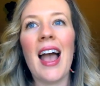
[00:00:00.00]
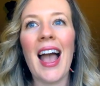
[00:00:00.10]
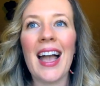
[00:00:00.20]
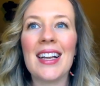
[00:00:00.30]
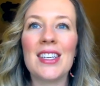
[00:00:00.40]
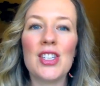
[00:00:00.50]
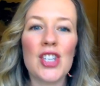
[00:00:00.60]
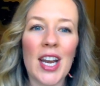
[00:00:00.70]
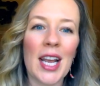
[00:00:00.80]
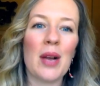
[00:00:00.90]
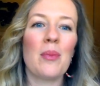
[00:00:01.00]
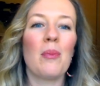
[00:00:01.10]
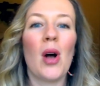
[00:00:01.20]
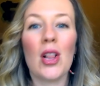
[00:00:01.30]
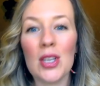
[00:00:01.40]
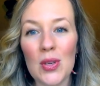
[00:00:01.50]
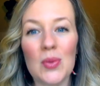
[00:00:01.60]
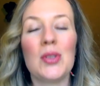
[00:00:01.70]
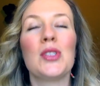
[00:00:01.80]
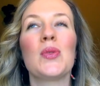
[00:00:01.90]
acnegenic
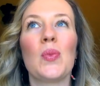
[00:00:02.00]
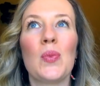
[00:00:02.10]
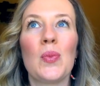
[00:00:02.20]
molecules